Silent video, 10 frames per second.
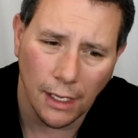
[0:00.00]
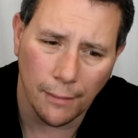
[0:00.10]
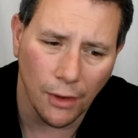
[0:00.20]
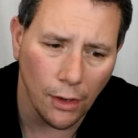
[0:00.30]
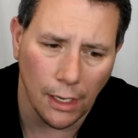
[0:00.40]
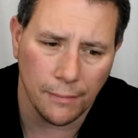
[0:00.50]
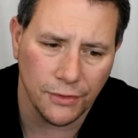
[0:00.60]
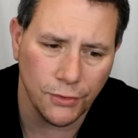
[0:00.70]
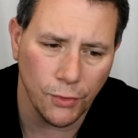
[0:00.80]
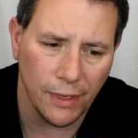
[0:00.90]
I'm, a, I'm
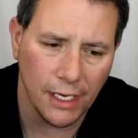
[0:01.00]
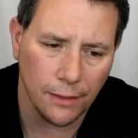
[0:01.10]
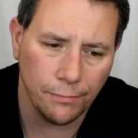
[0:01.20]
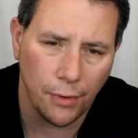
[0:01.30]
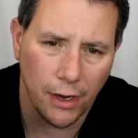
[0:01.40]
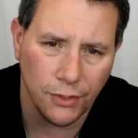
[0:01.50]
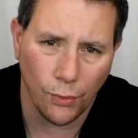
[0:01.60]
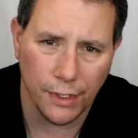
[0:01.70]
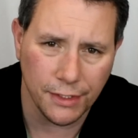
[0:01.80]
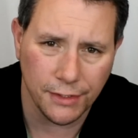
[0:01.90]
assuming probably
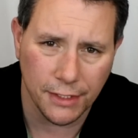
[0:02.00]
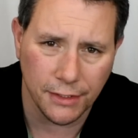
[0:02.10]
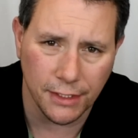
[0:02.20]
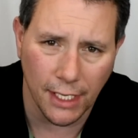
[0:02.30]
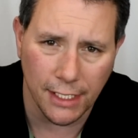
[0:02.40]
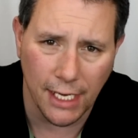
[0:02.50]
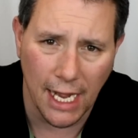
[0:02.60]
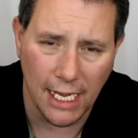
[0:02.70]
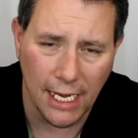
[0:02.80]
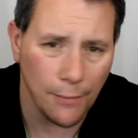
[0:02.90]
2060
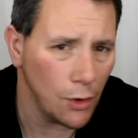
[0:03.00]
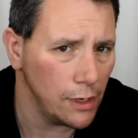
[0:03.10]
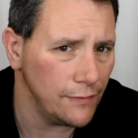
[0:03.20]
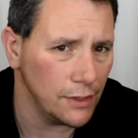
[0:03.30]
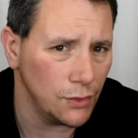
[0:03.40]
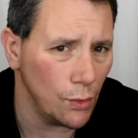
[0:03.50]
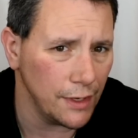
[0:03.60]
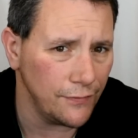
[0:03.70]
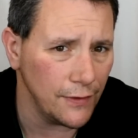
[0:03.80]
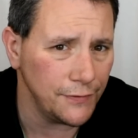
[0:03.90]
titanium or even a
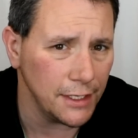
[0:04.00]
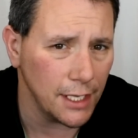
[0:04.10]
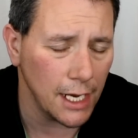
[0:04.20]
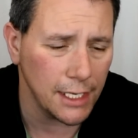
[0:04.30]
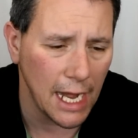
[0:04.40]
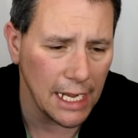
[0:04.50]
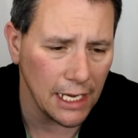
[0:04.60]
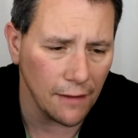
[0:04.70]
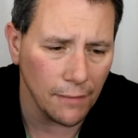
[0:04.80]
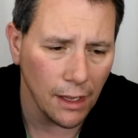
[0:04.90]
2050
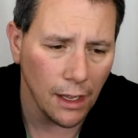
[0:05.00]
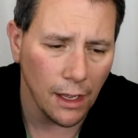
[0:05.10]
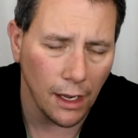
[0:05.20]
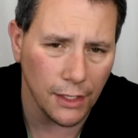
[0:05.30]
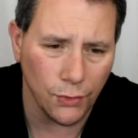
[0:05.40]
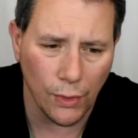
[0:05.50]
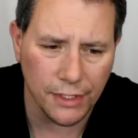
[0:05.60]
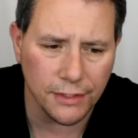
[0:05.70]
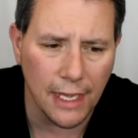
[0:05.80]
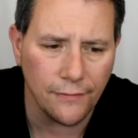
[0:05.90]
titanium, uh,
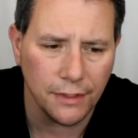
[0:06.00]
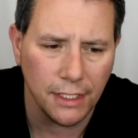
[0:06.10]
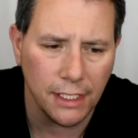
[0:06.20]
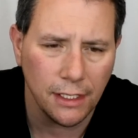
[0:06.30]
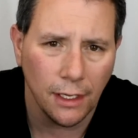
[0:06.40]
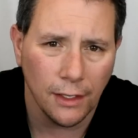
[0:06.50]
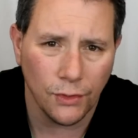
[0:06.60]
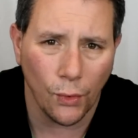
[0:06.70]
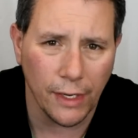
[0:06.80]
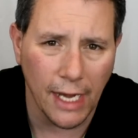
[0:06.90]
2070,
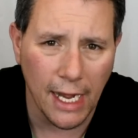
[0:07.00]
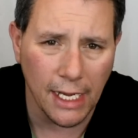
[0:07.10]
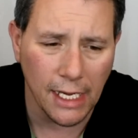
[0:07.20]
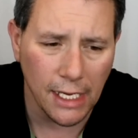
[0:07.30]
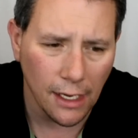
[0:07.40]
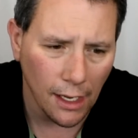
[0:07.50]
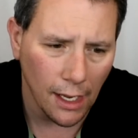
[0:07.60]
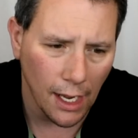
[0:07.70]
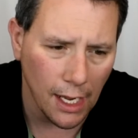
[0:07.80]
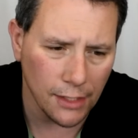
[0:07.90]
2080,
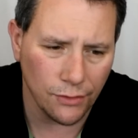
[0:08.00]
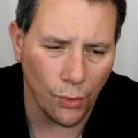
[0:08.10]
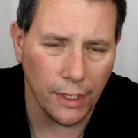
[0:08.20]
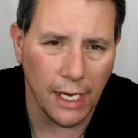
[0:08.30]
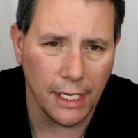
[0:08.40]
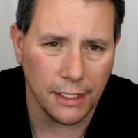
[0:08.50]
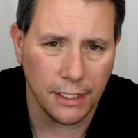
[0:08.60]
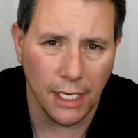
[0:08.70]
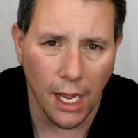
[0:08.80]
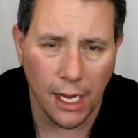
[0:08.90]
and 2080
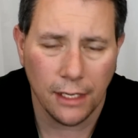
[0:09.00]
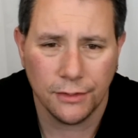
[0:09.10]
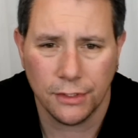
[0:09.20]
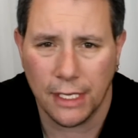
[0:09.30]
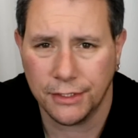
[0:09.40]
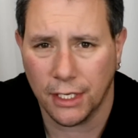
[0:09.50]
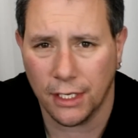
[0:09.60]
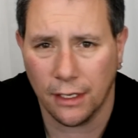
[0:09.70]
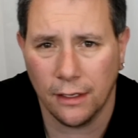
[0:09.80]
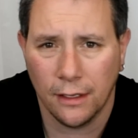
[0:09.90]
Ti. So that's
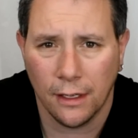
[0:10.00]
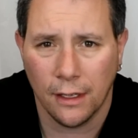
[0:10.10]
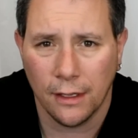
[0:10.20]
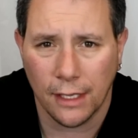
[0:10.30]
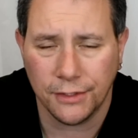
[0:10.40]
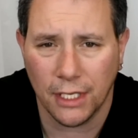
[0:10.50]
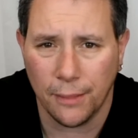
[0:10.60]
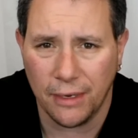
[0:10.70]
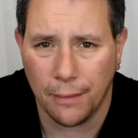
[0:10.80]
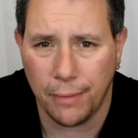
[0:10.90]
gonna that's
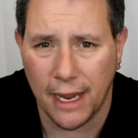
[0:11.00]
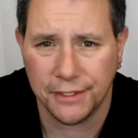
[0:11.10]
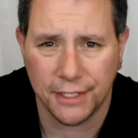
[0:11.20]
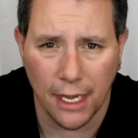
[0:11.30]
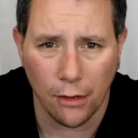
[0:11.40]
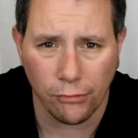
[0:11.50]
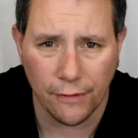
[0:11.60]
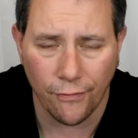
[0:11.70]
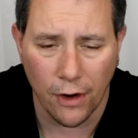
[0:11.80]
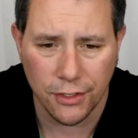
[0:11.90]
gonna be a Pascal
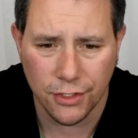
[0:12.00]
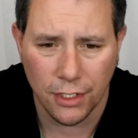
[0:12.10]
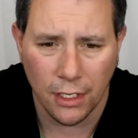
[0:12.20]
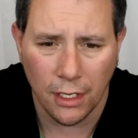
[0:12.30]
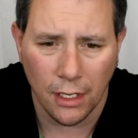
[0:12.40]
refresh.